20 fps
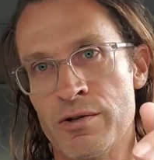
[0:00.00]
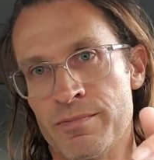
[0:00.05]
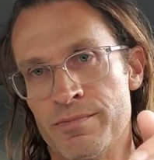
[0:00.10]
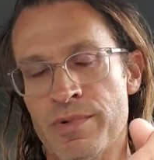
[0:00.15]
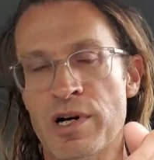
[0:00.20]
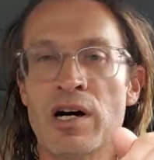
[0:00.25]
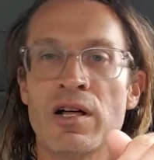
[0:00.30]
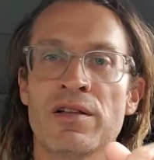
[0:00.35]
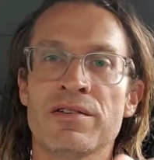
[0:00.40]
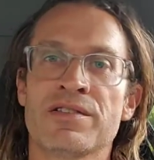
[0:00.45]

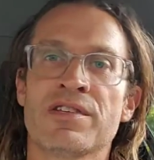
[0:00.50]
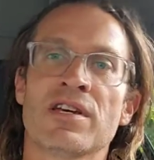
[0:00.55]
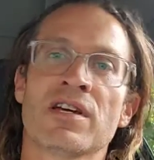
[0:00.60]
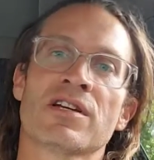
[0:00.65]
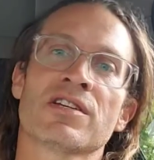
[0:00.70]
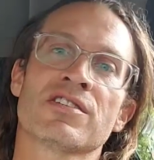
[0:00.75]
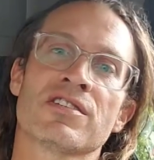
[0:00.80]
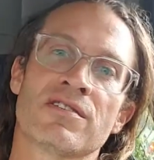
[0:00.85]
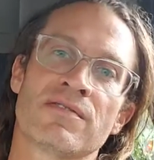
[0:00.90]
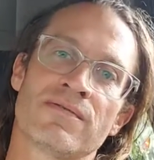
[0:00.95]

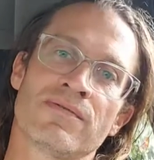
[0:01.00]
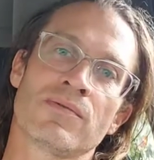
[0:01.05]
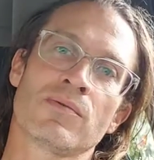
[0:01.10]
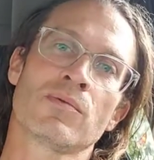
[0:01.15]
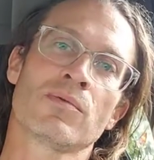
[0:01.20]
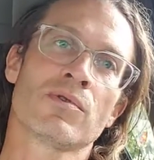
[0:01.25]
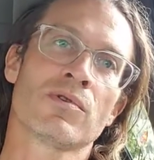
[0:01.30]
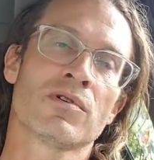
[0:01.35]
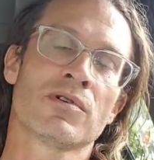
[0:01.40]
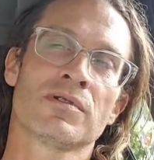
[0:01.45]
politics,
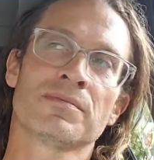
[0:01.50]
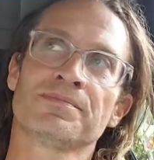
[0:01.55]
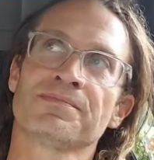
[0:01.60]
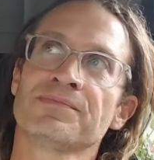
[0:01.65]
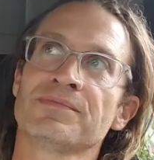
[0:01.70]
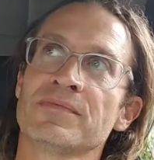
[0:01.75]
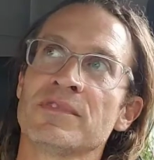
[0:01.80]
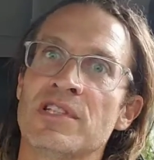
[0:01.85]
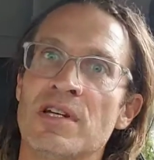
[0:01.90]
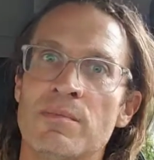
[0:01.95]
for
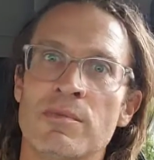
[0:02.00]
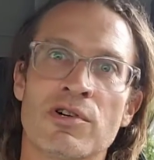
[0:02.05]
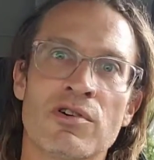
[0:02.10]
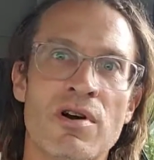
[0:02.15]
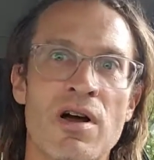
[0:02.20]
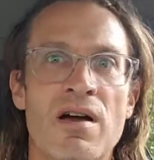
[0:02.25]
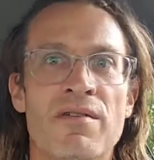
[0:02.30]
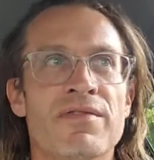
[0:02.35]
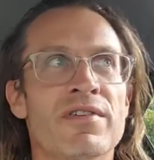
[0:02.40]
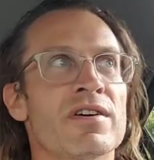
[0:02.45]

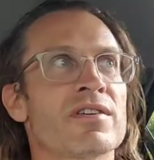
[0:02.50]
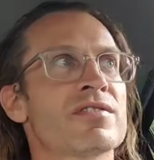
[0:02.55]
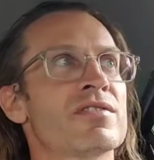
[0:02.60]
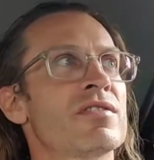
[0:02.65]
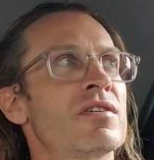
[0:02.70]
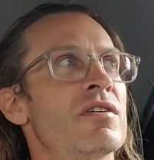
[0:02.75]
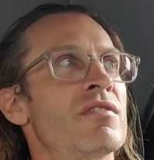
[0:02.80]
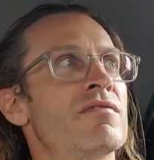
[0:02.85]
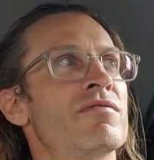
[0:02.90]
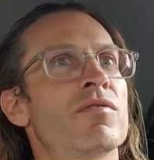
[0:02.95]
demographics,
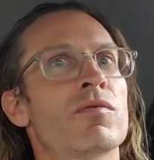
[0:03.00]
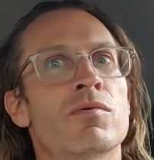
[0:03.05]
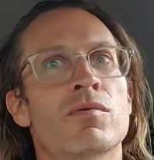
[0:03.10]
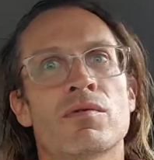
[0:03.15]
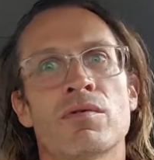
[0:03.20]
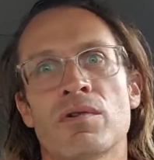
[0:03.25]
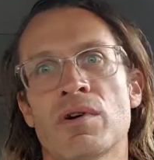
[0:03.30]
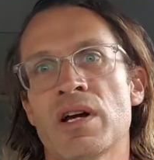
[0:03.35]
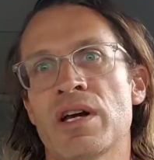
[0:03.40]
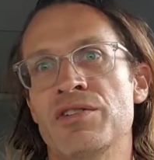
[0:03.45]

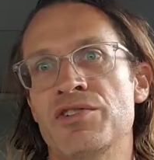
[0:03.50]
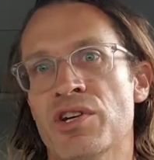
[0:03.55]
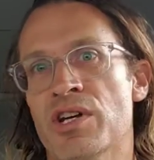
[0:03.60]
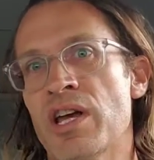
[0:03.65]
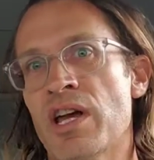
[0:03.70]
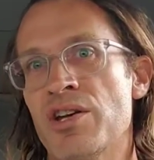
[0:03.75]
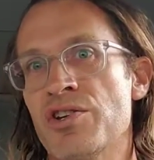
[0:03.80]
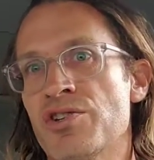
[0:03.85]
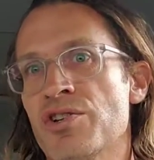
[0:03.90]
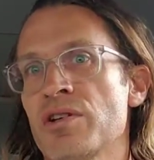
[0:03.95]
for
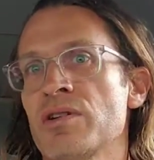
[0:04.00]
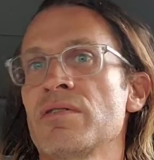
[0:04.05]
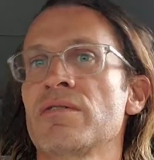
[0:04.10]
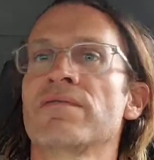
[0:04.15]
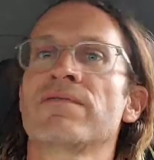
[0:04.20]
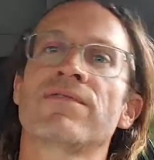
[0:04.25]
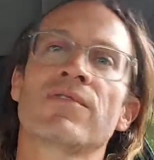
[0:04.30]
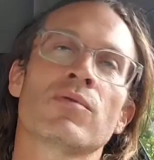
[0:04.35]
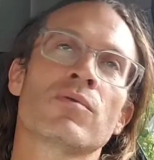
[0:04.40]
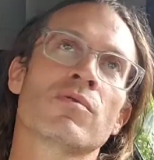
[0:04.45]
education,
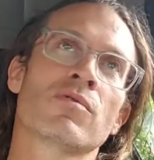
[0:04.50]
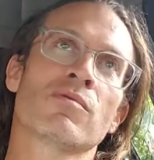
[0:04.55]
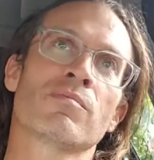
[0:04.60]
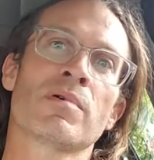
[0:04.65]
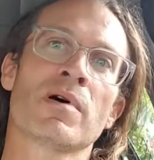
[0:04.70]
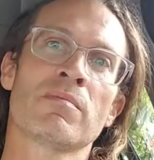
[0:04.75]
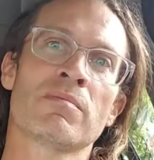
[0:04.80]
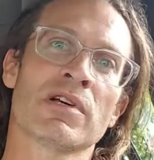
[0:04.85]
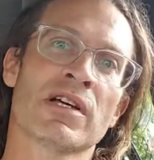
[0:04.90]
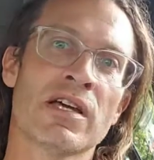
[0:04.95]
for
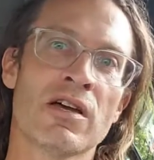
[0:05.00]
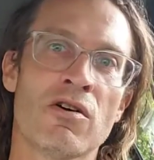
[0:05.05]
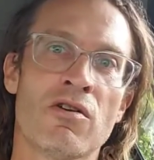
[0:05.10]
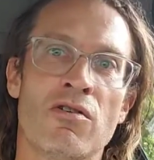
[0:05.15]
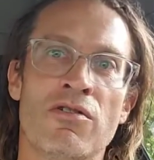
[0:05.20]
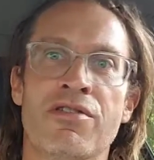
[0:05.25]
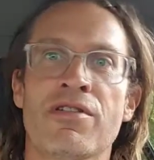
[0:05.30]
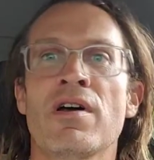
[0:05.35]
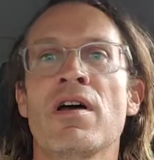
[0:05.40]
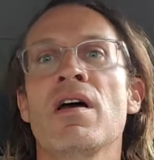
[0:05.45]
public
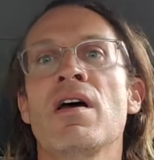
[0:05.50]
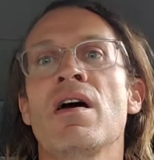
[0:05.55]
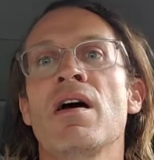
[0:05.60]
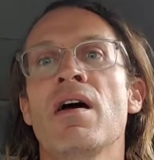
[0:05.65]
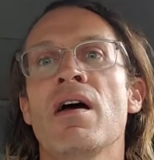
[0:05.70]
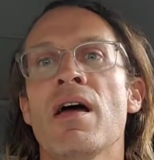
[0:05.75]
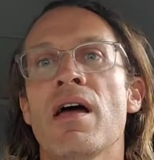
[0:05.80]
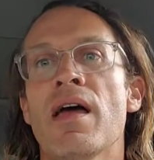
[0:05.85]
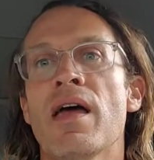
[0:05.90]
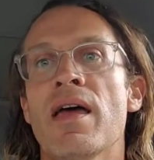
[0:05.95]
health,
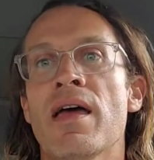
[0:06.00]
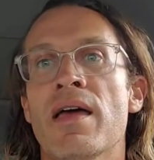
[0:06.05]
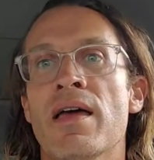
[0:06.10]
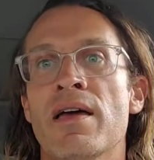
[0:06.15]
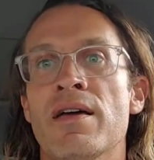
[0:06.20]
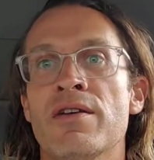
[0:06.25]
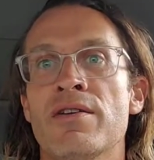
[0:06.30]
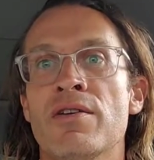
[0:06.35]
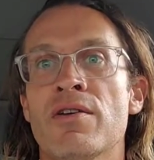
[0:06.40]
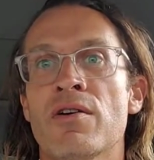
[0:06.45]

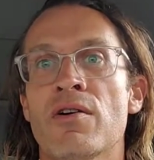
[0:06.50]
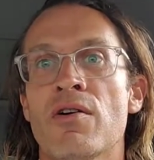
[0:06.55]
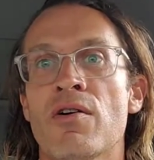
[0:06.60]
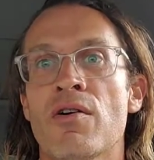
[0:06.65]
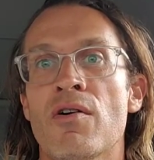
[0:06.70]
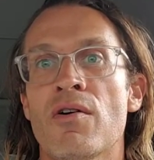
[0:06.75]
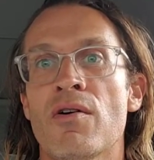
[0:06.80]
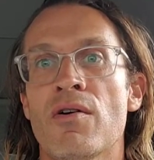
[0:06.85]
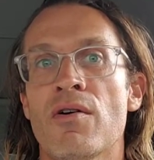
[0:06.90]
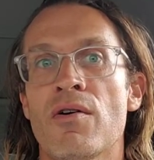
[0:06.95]
and
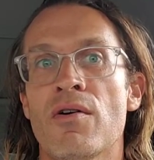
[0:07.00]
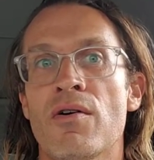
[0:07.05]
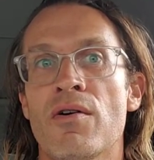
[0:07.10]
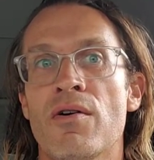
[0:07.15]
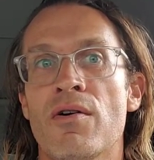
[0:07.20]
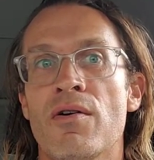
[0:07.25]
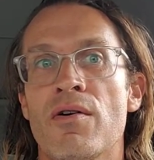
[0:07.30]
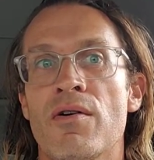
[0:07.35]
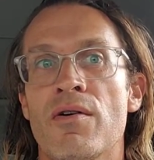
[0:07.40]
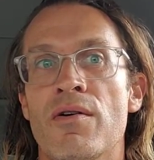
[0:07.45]

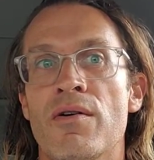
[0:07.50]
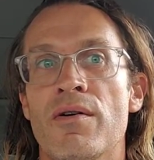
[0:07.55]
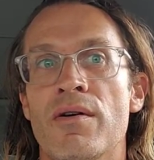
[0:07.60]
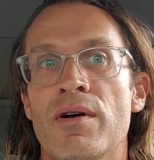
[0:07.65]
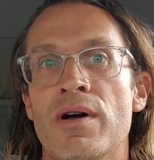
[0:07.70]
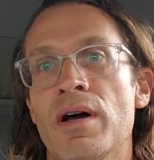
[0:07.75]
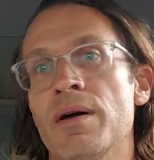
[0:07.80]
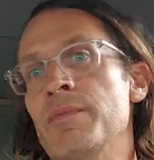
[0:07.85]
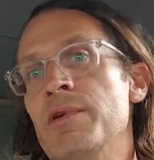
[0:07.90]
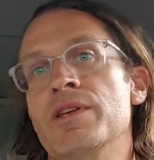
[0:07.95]

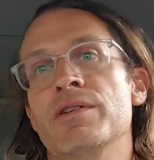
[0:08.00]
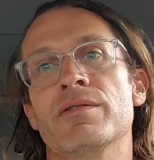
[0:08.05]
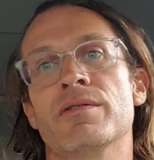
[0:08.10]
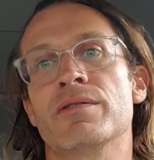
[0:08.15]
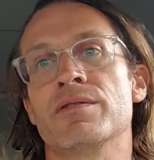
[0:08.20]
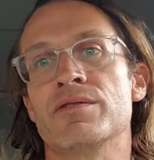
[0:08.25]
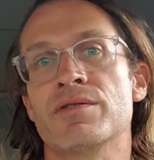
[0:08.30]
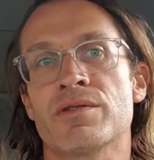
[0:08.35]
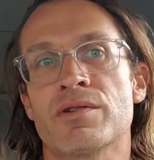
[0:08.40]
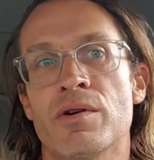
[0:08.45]
I mean, you
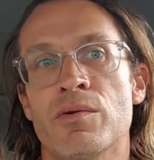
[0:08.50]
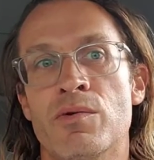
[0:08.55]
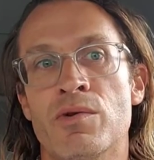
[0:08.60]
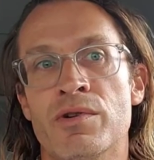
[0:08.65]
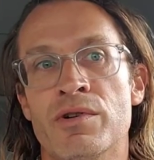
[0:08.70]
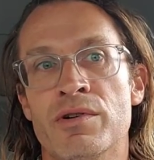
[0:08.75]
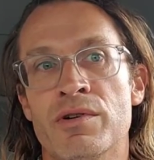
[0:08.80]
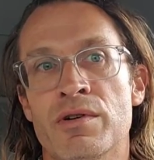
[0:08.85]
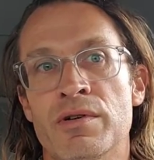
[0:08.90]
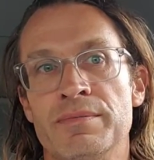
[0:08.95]
could just go
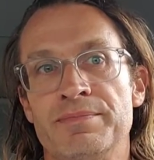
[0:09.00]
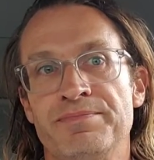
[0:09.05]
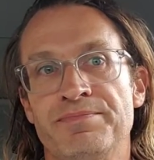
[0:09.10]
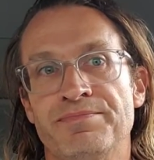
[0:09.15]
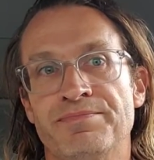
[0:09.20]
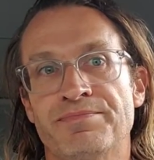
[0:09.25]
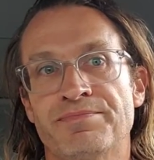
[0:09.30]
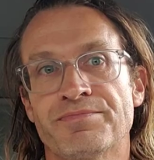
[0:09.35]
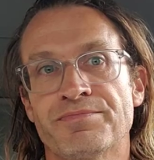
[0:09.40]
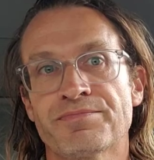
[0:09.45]
on and on.
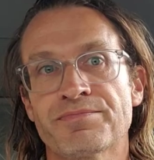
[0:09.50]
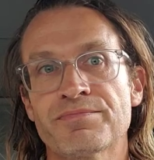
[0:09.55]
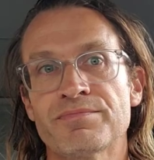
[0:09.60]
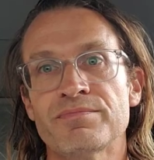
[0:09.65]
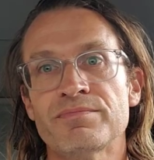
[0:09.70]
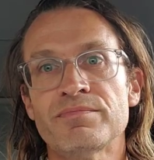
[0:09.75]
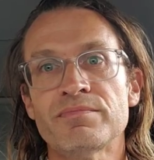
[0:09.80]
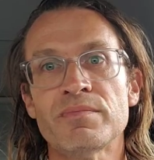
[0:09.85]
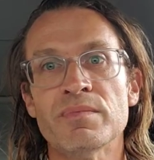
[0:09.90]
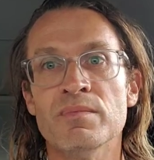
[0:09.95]

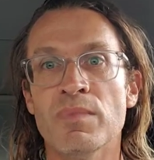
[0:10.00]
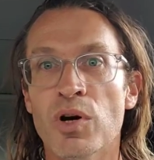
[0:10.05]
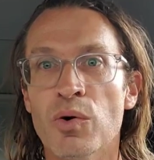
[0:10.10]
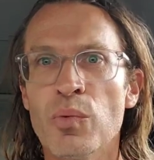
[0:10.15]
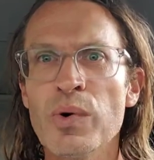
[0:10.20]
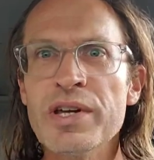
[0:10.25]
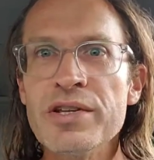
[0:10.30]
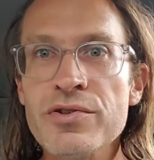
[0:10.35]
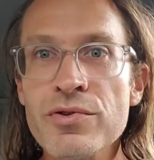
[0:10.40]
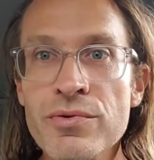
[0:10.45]
But
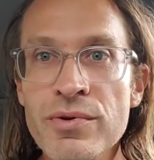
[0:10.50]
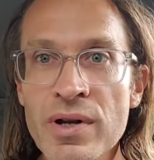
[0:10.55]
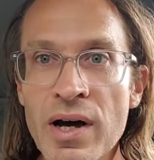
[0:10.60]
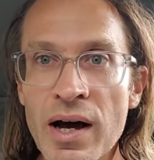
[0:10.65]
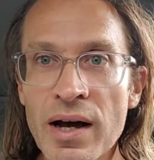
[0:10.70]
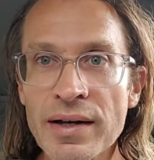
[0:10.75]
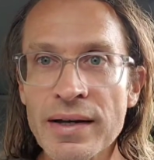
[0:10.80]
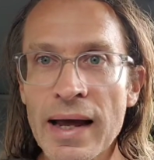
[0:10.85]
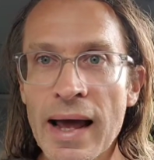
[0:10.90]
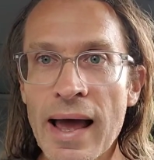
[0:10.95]
we do
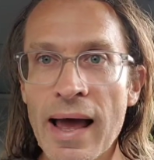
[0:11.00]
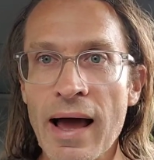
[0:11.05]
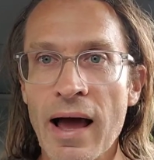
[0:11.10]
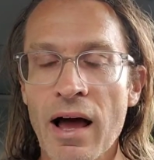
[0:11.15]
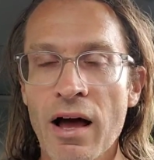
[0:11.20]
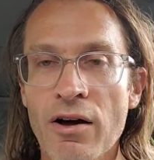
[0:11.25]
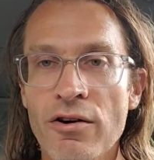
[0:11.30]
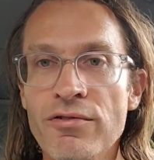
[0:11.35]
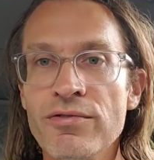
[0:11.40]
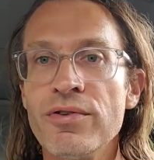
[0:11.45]
not
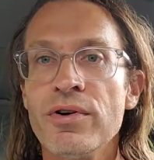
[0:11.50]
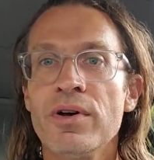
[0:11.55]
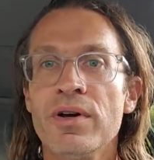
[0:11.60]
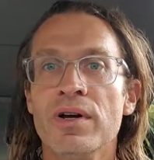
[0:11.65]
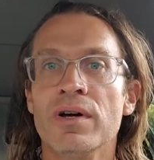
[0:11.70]
have